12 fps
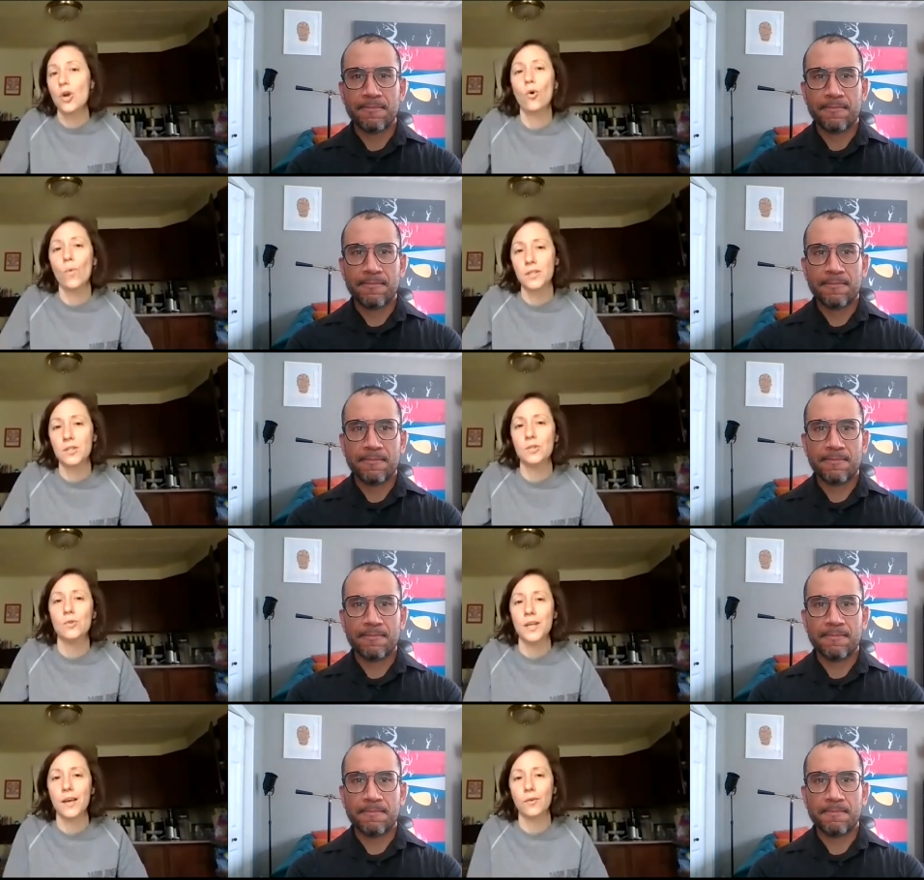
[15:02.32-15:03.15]
Speaker 1: know what to
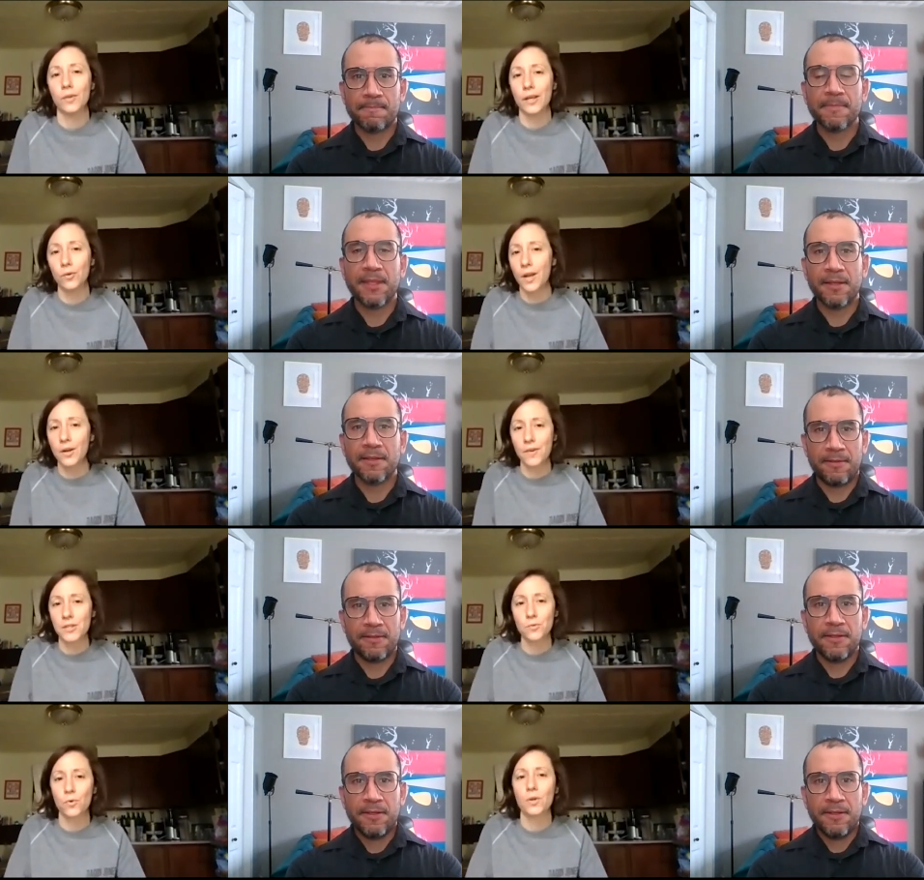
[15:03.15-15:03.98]
do yet. Like, none
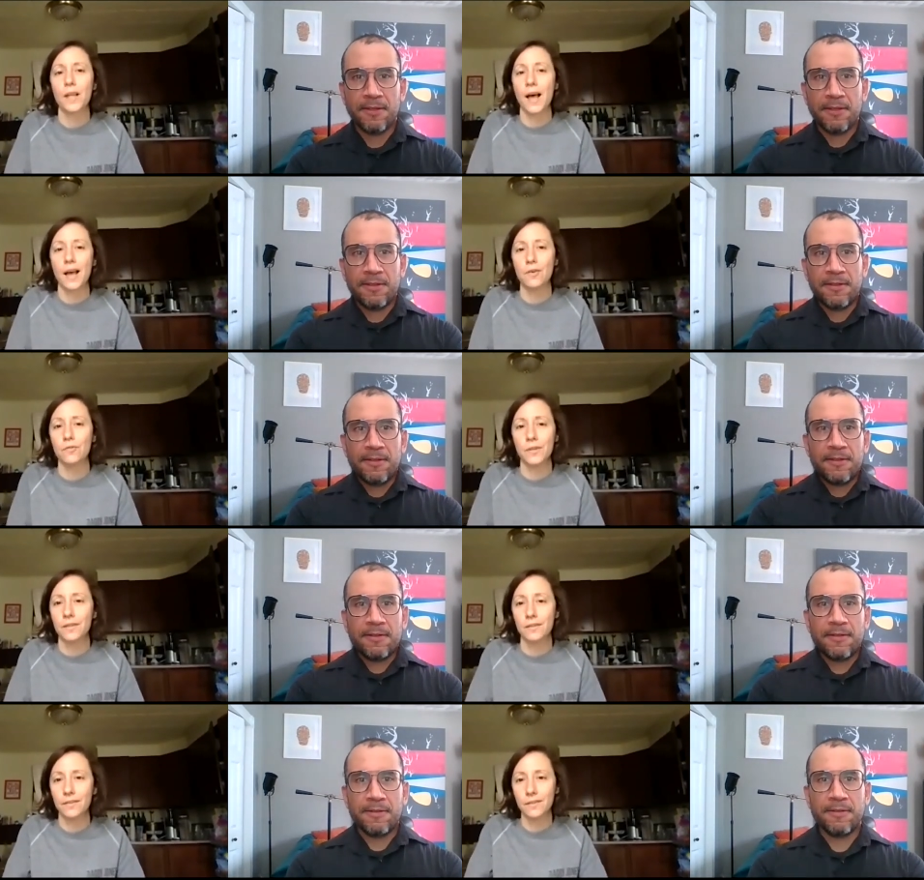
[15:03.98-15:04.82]
of us were alive
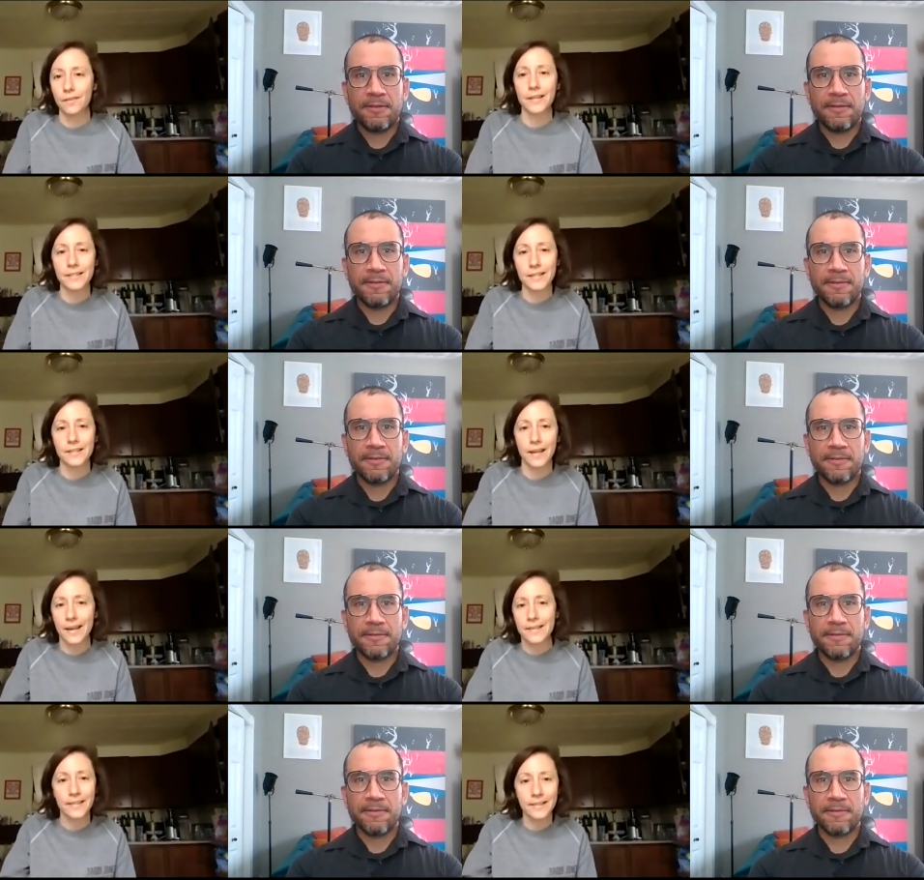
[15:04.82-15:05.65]
in
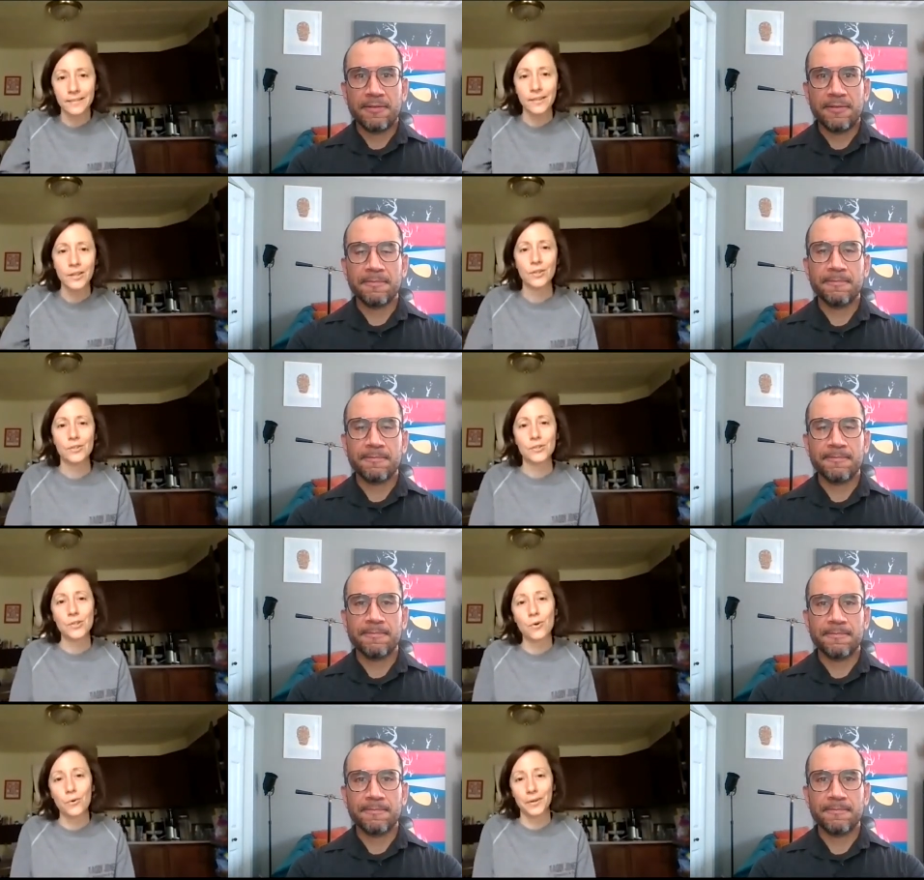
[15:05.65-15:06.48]
1918.
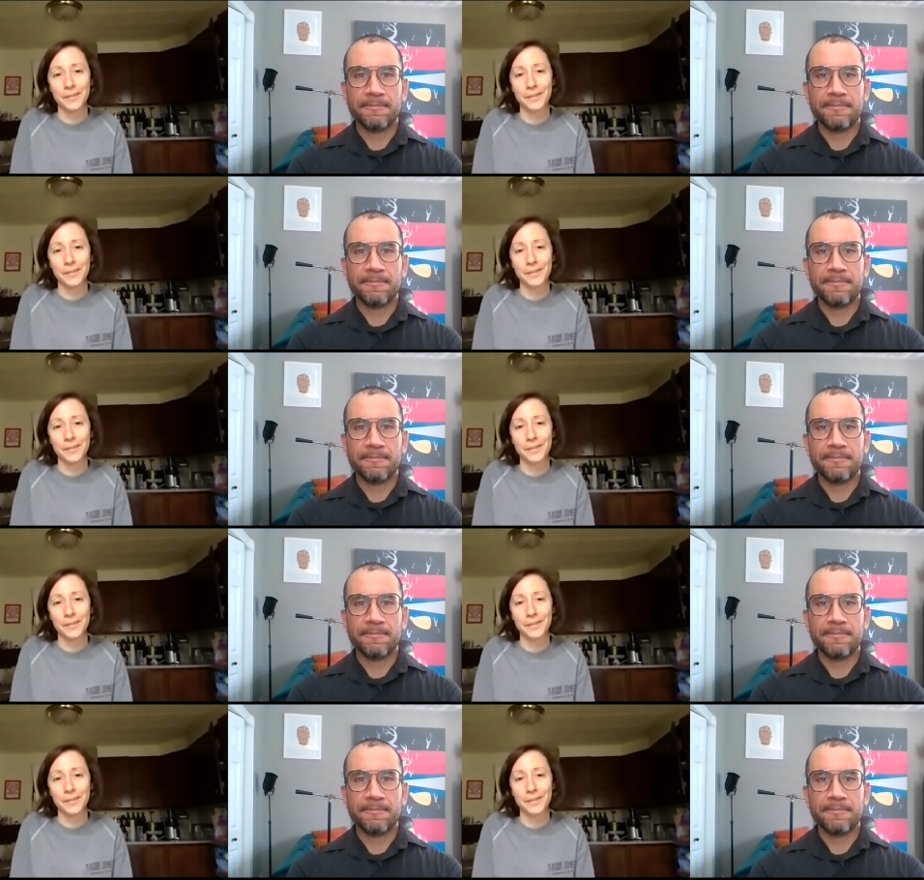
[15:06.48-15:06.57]
So